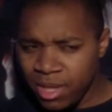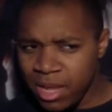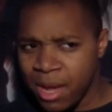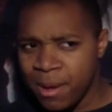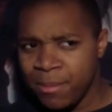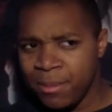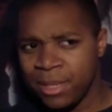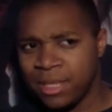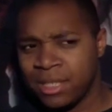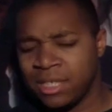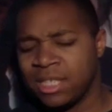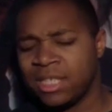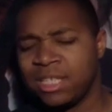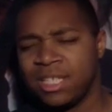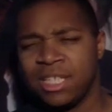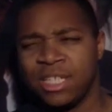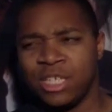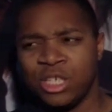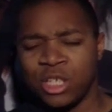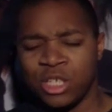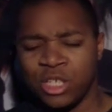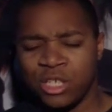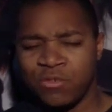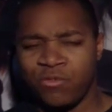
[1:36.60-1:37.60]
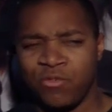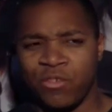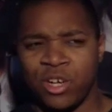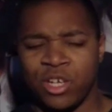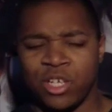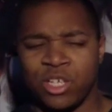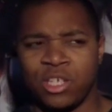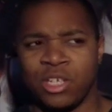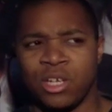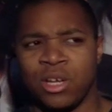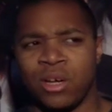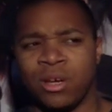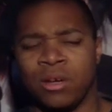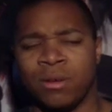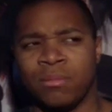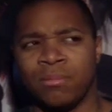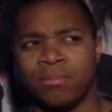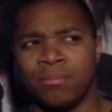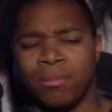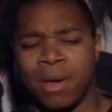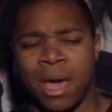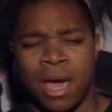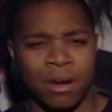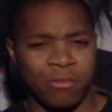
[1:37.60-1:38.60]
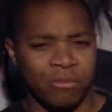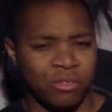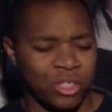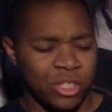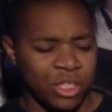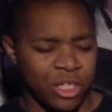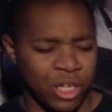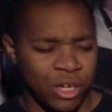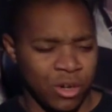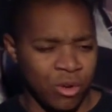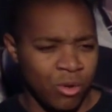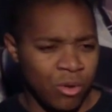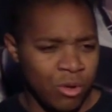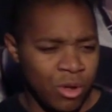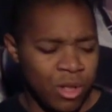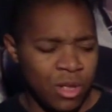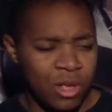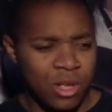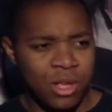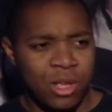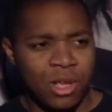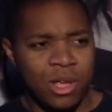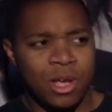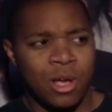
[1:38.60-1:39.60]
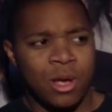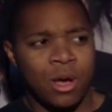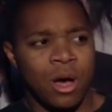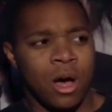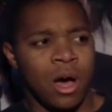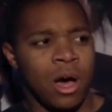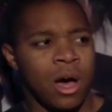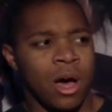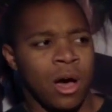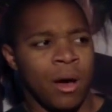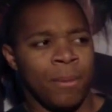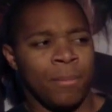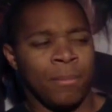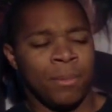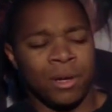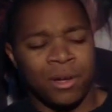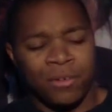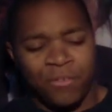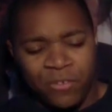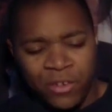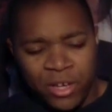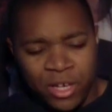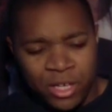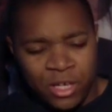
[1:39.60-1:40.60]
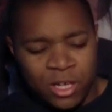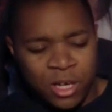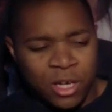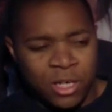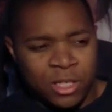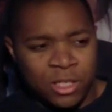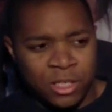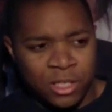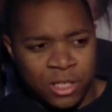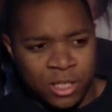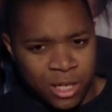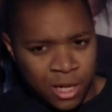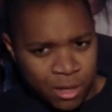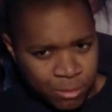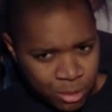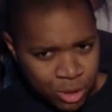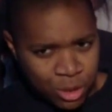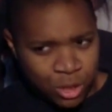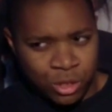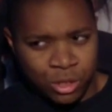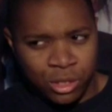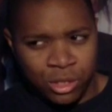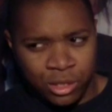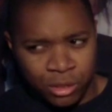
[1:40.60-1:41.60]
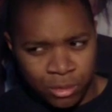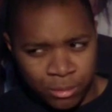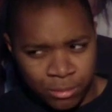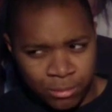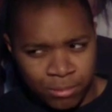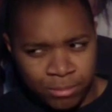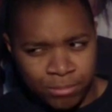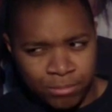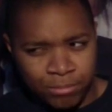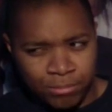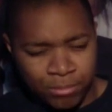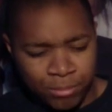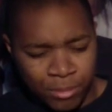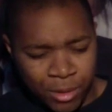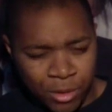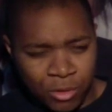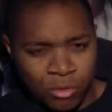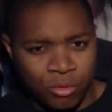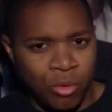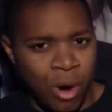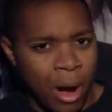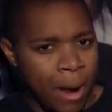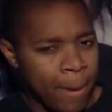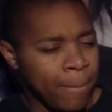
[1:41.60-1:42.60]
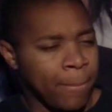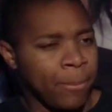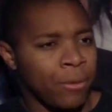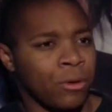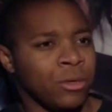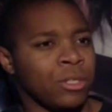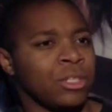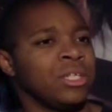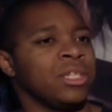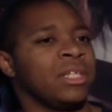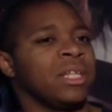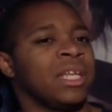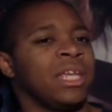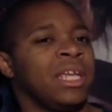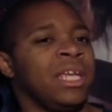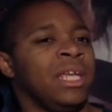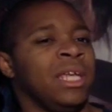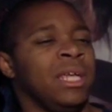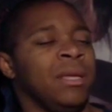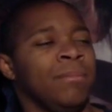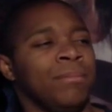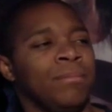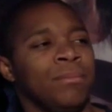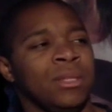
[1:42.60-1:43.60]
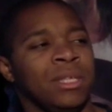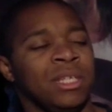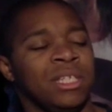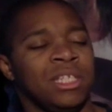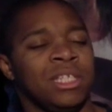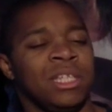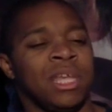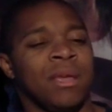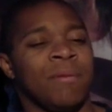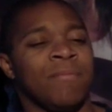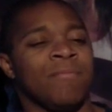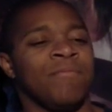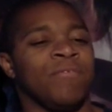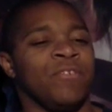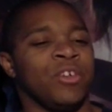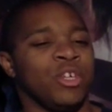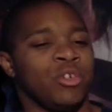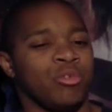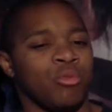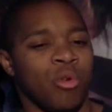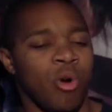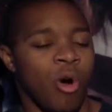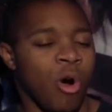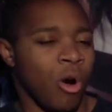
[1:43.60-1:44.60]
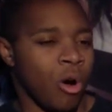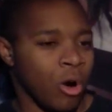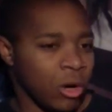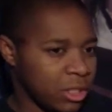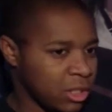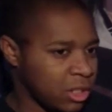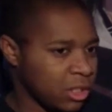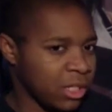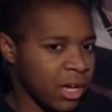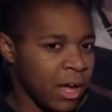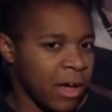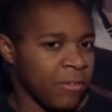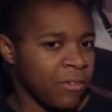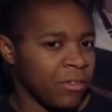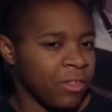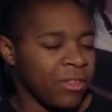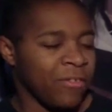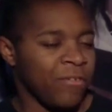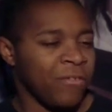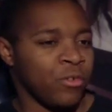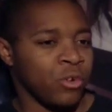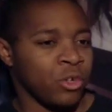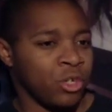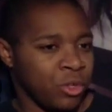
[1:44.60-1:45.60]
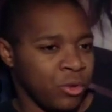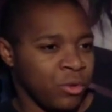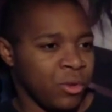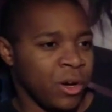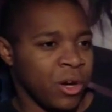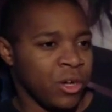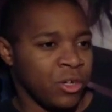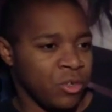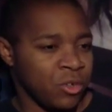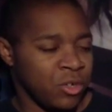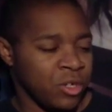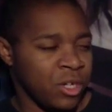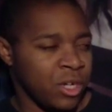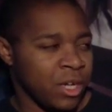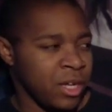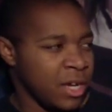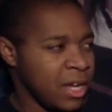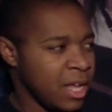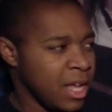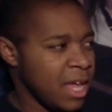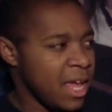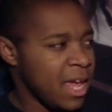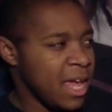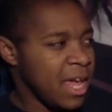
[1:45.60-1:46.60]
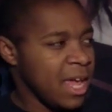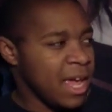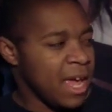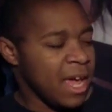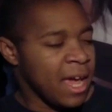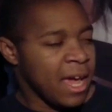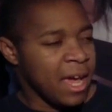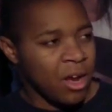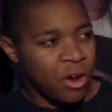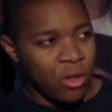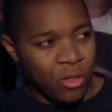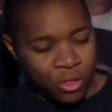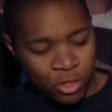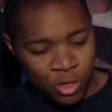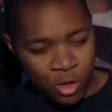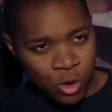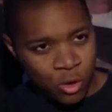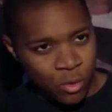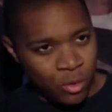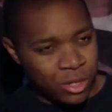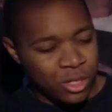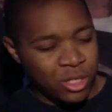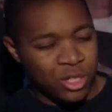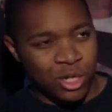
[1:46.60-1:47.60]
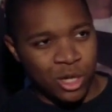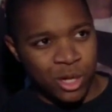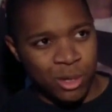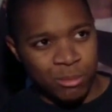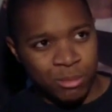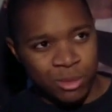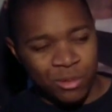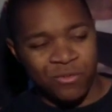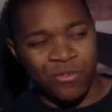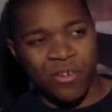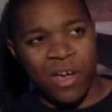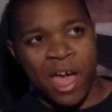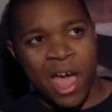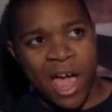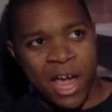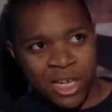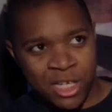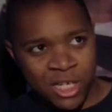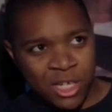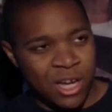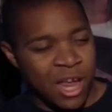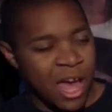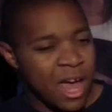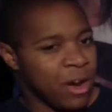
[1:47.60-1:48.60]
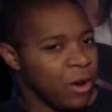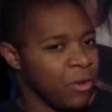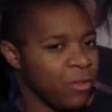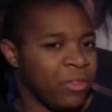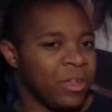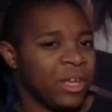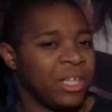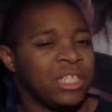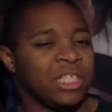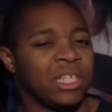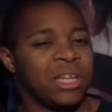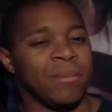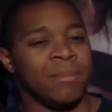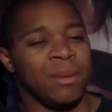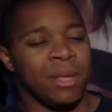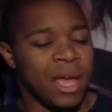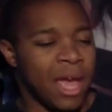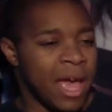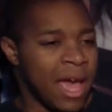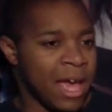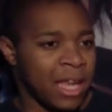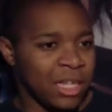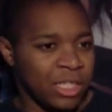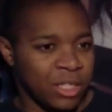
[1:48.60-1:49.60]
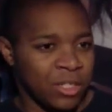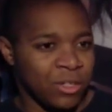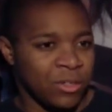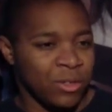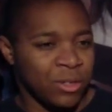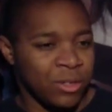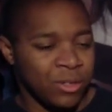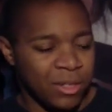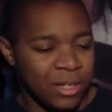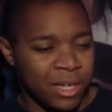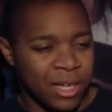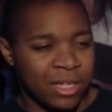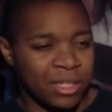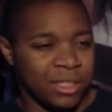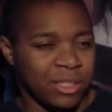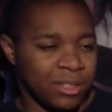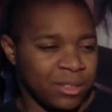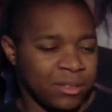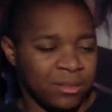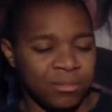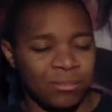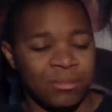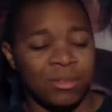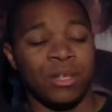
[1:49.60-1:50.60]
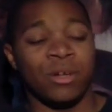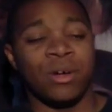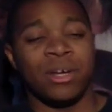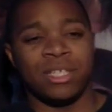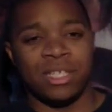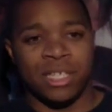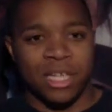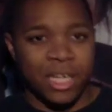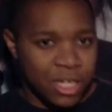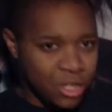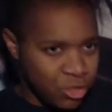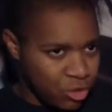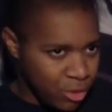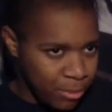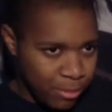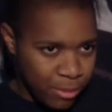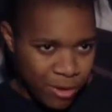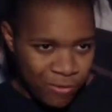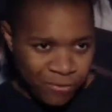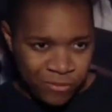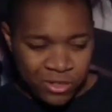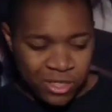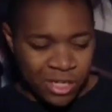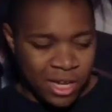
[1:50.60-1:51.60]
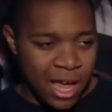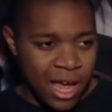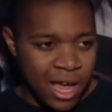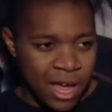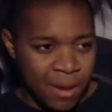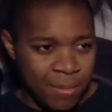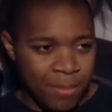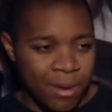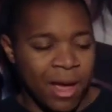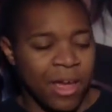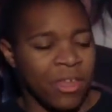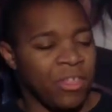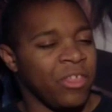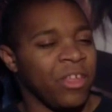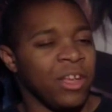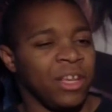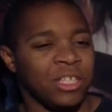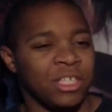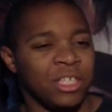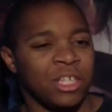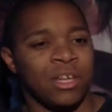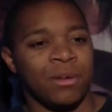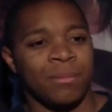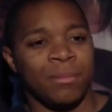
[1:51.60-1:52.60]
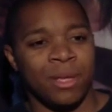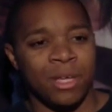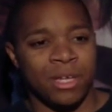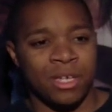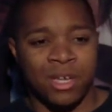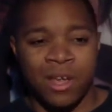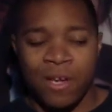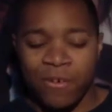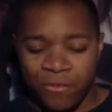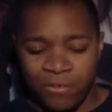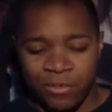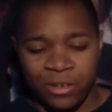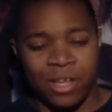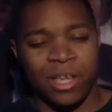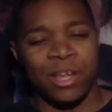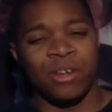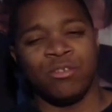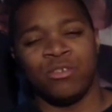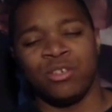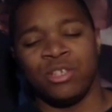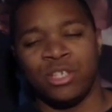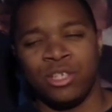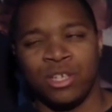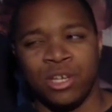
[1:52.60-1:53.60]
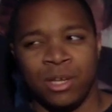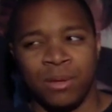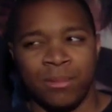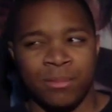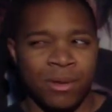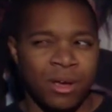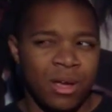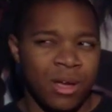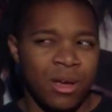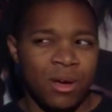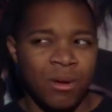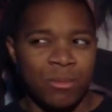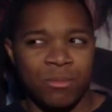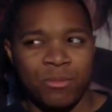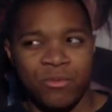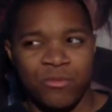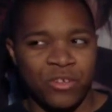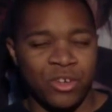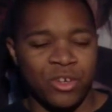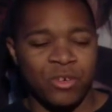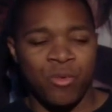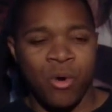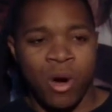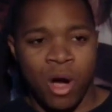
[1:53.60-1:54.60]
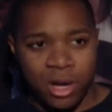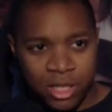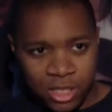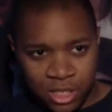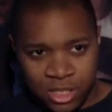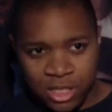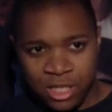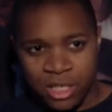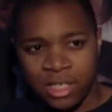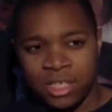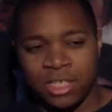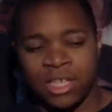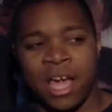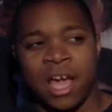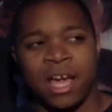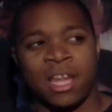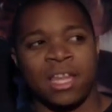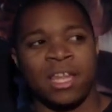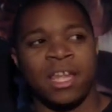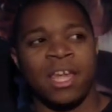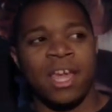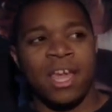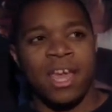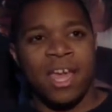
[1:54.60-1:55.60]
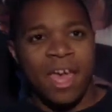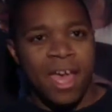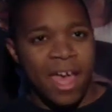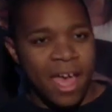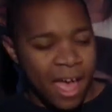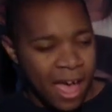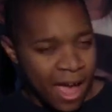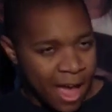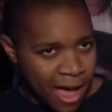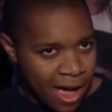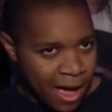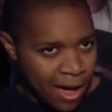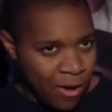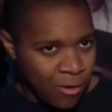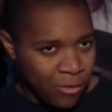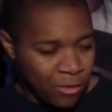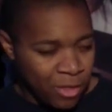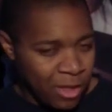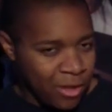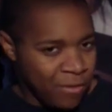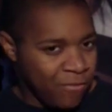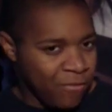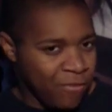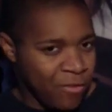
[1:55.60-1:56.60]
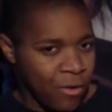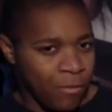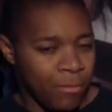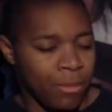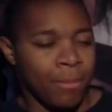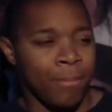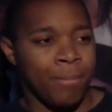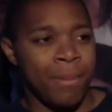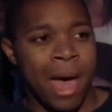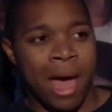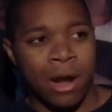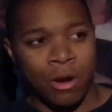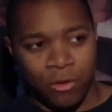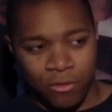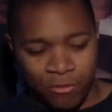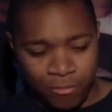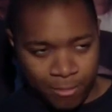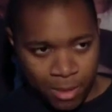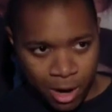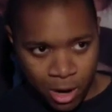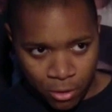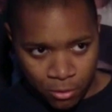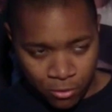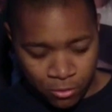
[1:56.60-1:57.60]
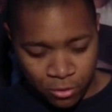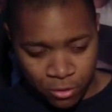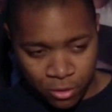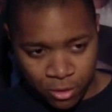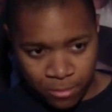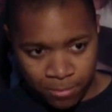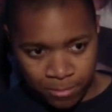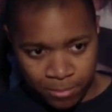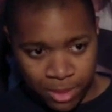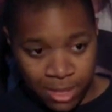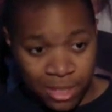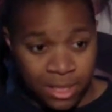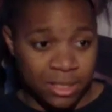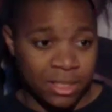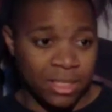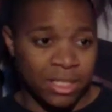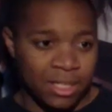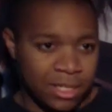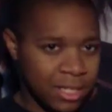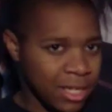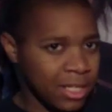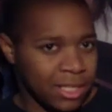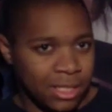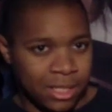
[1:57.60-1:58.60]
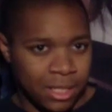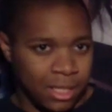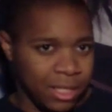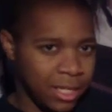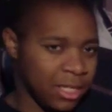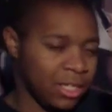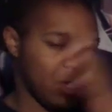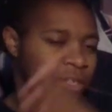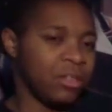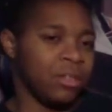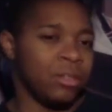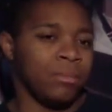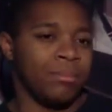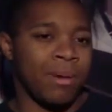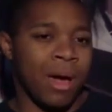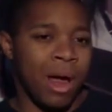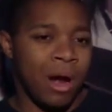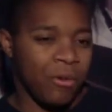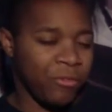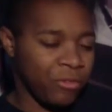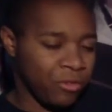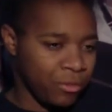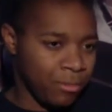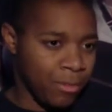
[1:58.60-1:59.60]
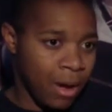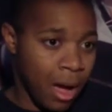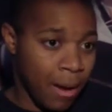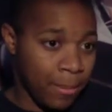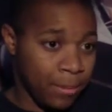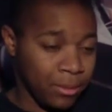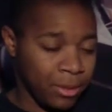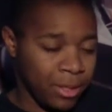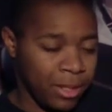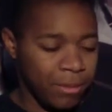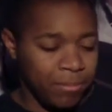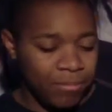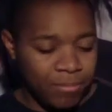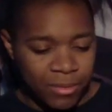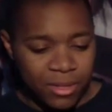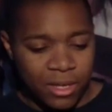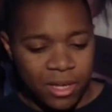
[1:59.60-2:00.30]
I mean, since he just finished Man of Steel. But if he does, then I'm sure he'll be the right person to keep the same visual art style that the first 300 did. And although in terms of action, I don't think it's going to be as good as, you know, as a history buff as I am, I think it's going to be a definitely interesting movie to watch to see exactly how they filmed Battle of Marathon, because it does lead into the Battle of Thermopylae.